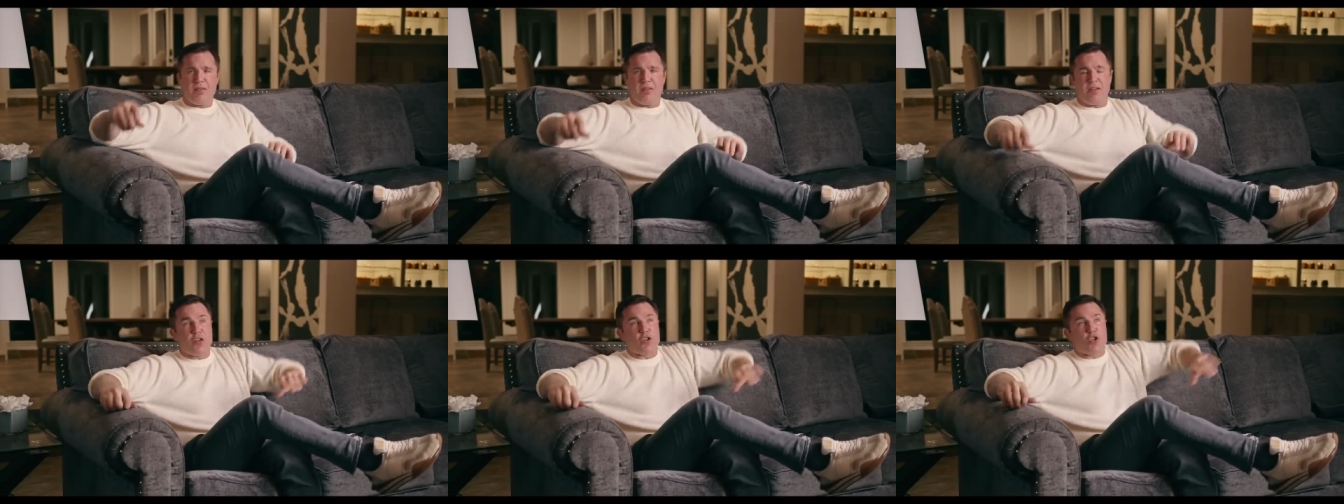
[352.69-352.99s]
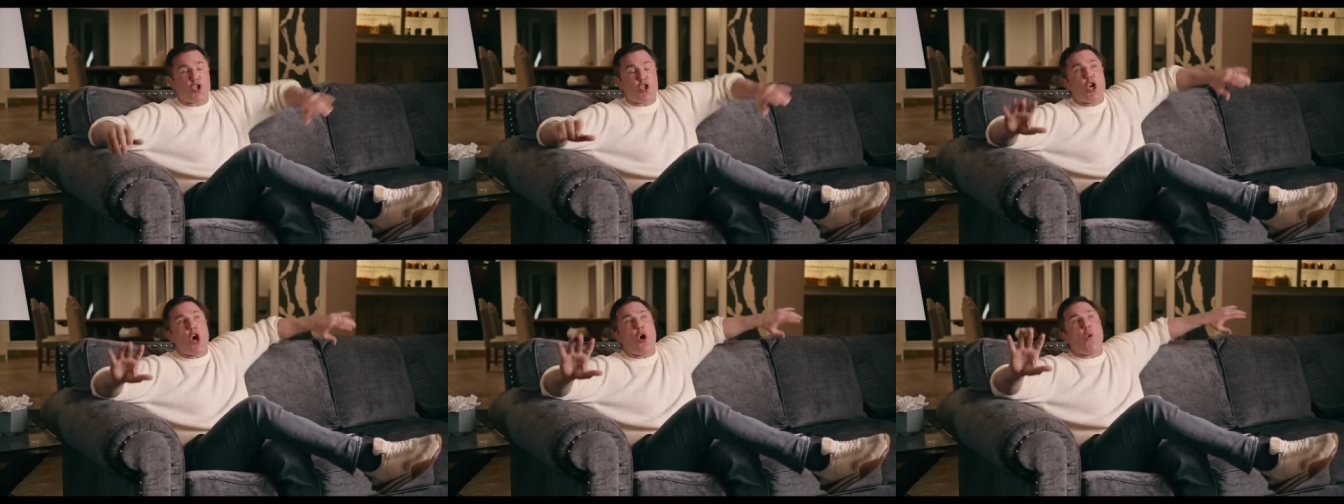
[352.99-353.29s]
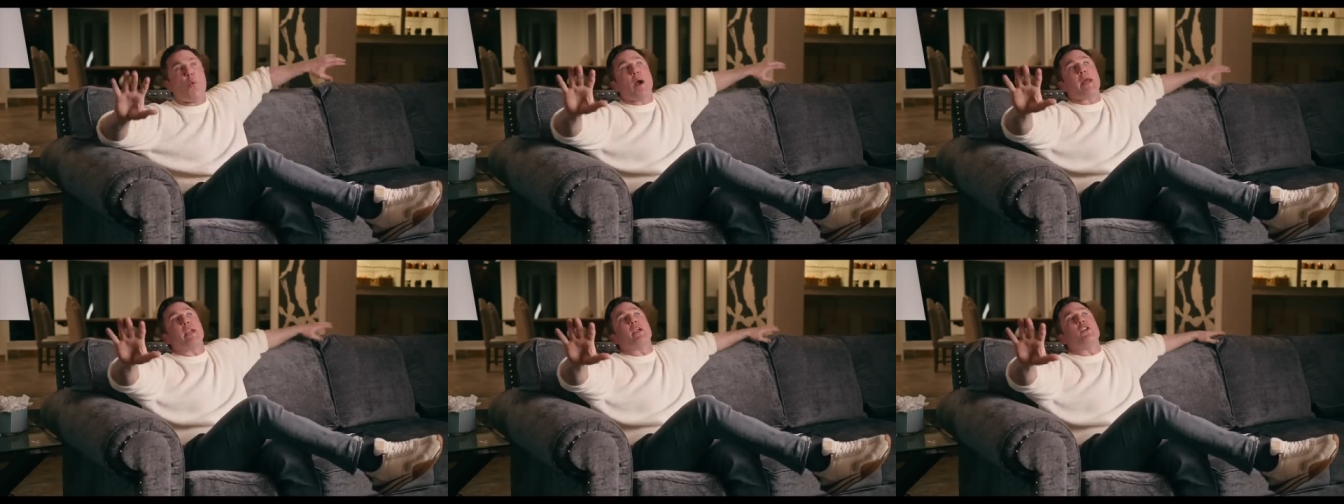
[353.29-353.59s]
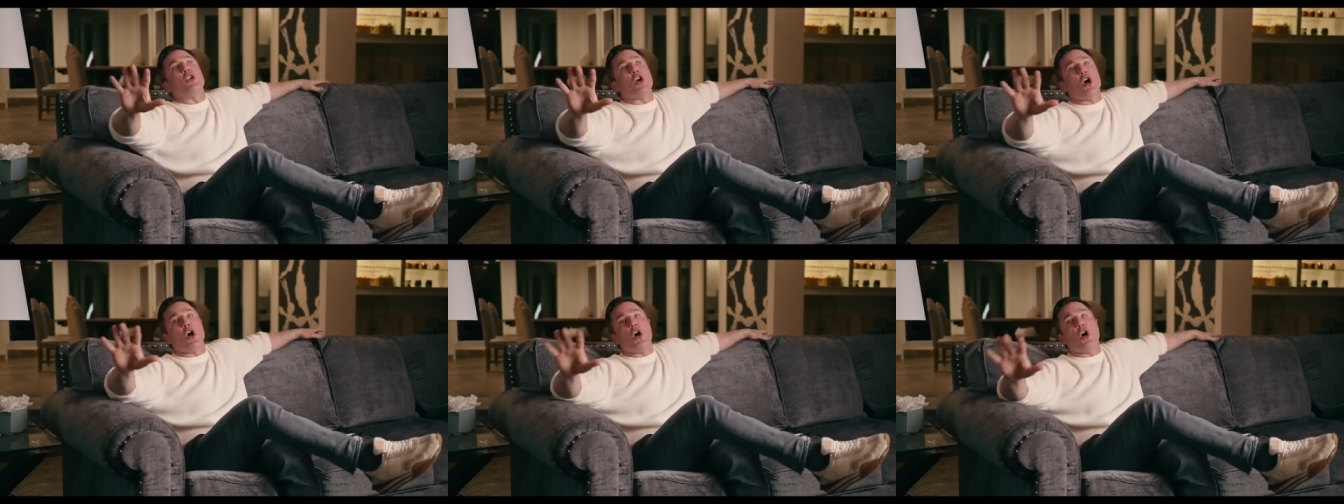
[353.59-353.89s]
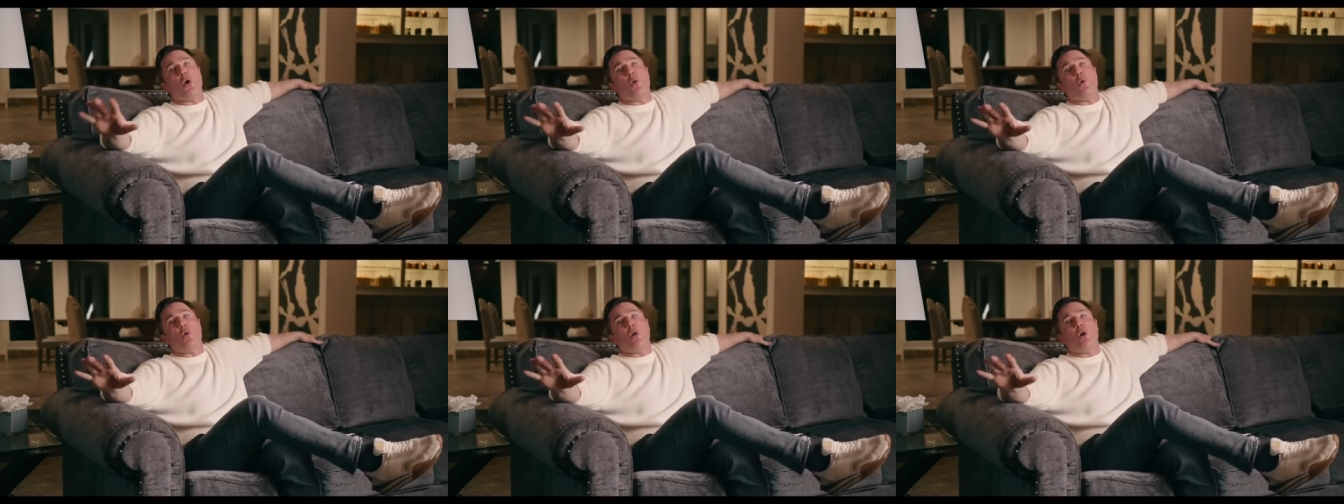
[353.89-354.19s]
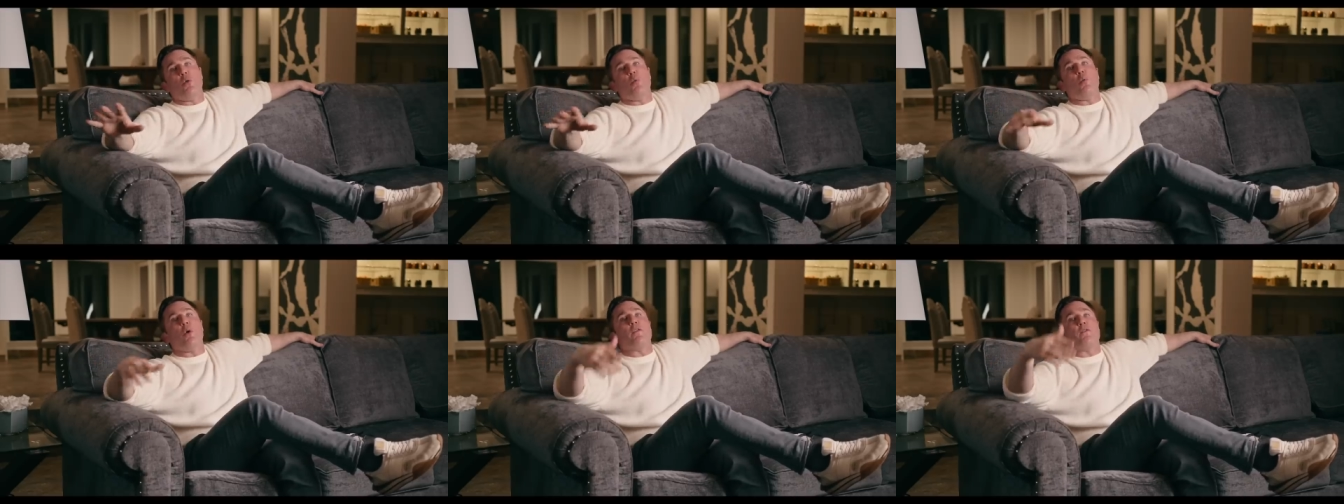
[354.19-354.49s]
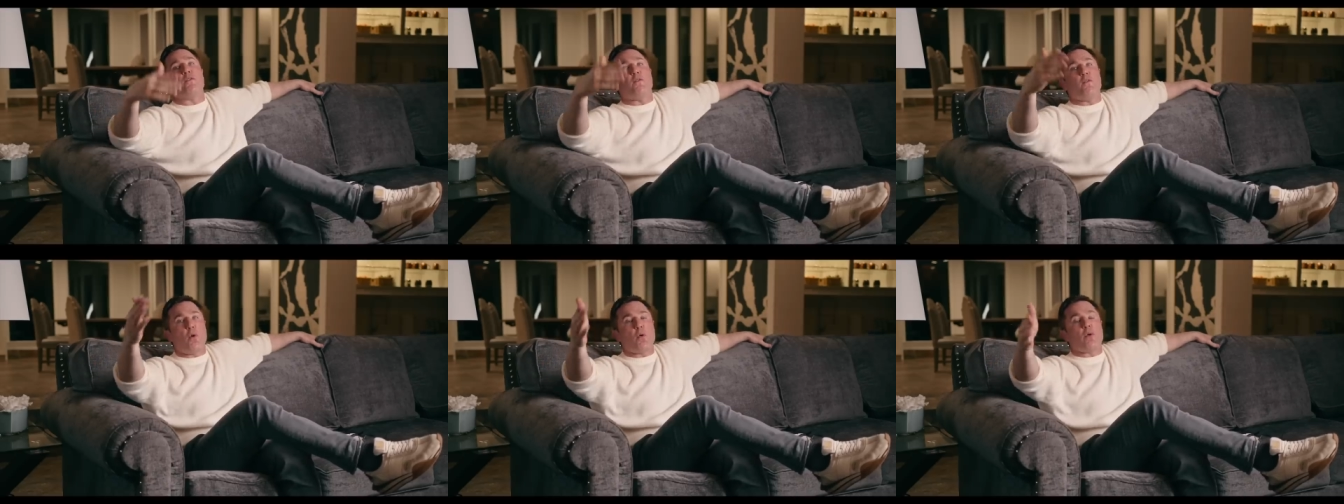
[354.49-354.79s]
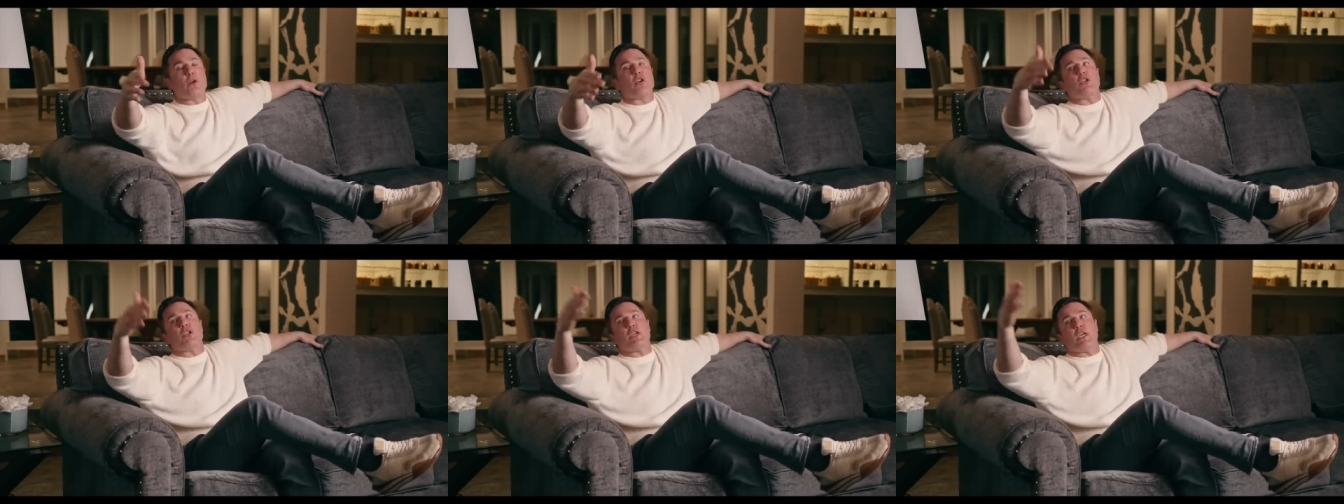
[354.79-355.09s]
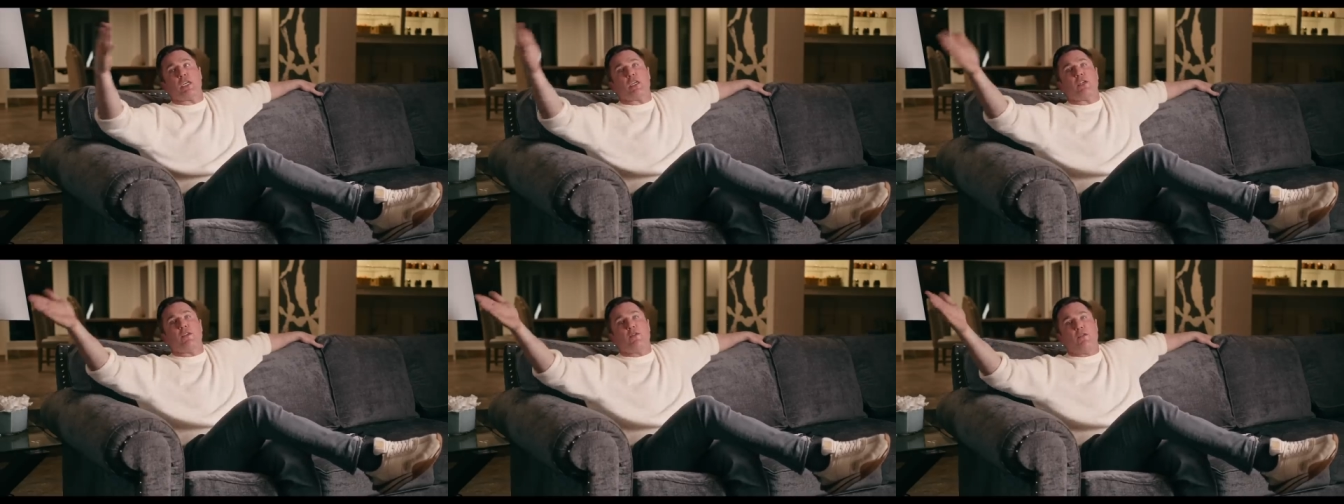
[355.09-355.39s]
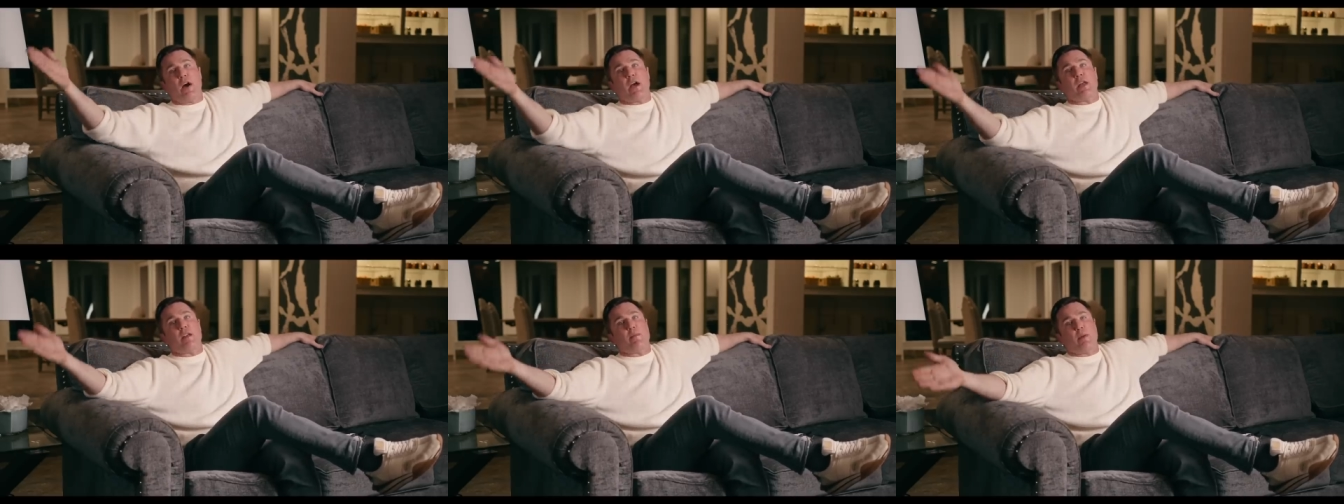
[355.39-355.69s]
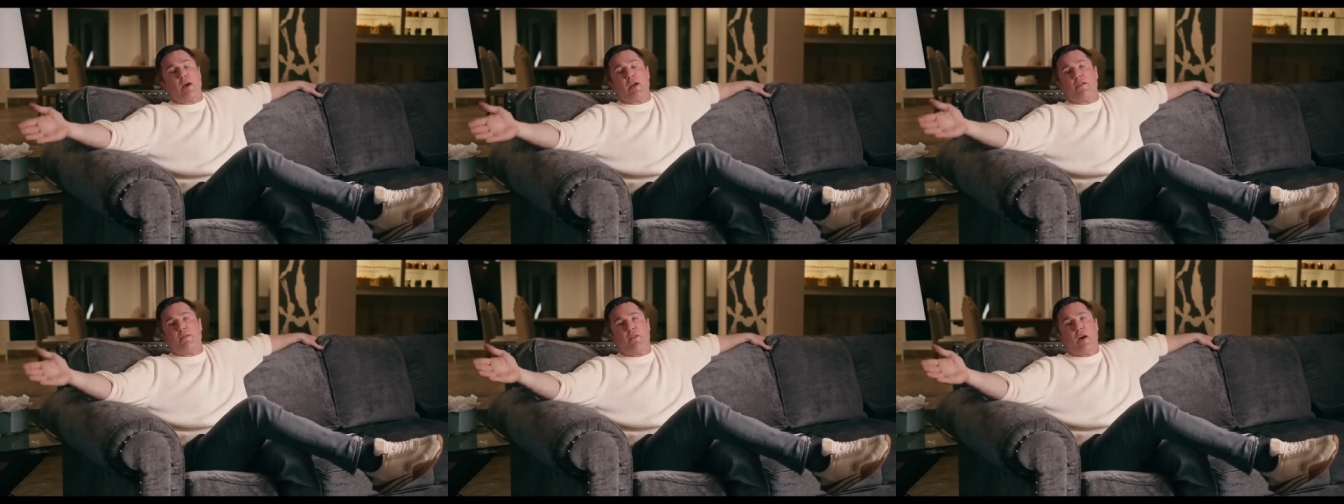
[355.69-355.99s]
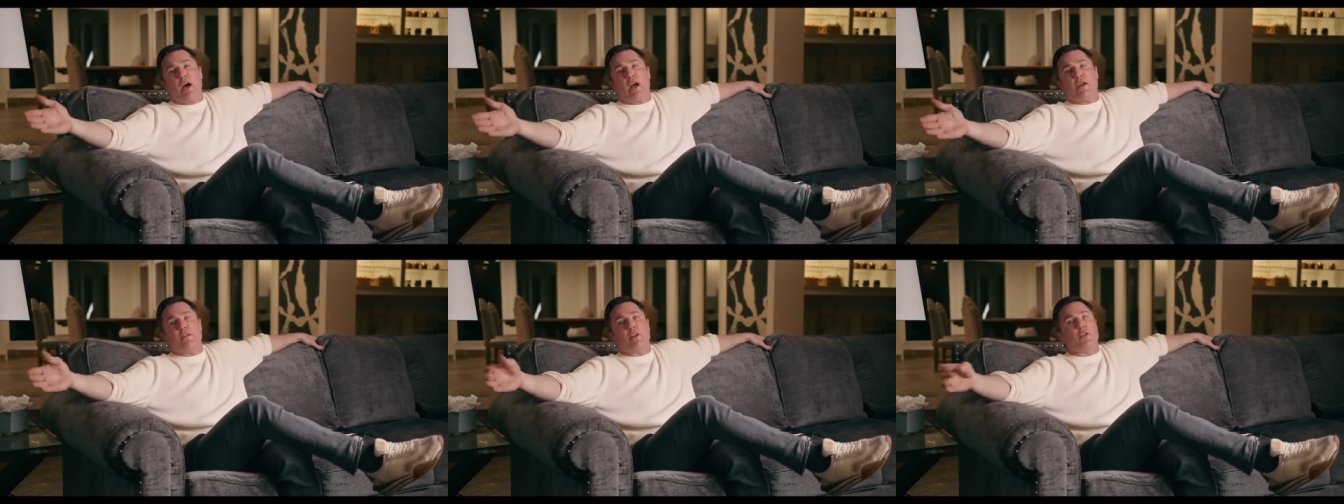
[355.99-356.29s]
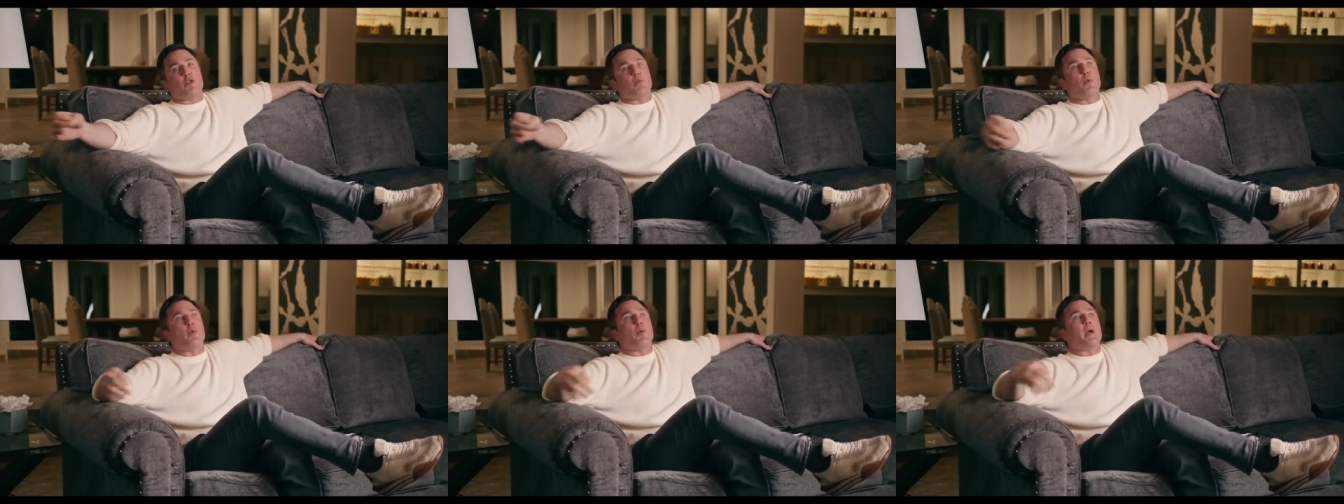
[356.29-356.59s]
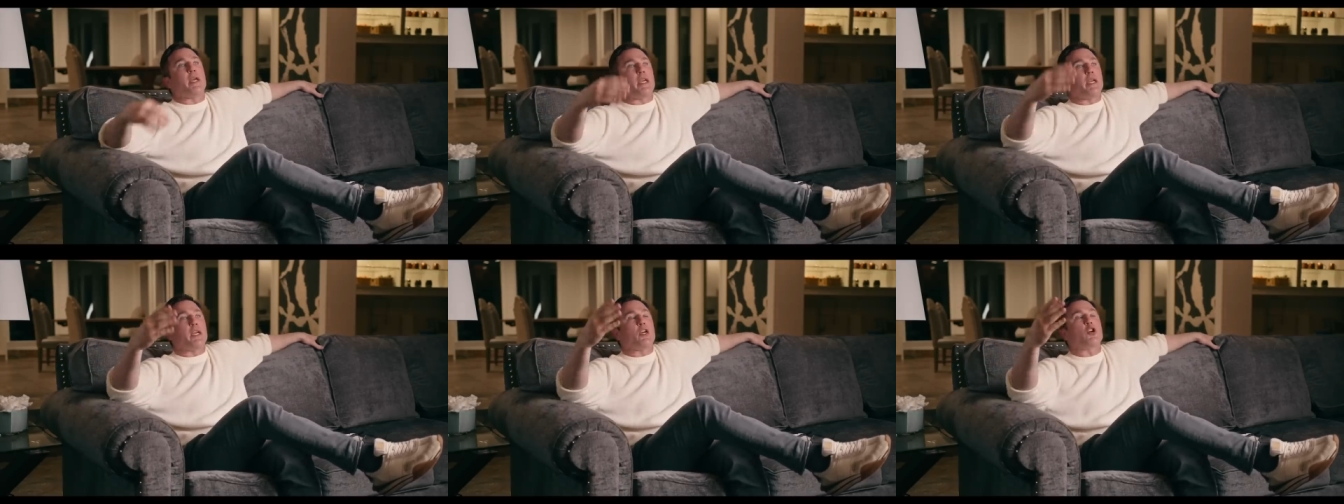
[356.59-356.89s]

There's no way to know what 46 divided by 5 is, but we can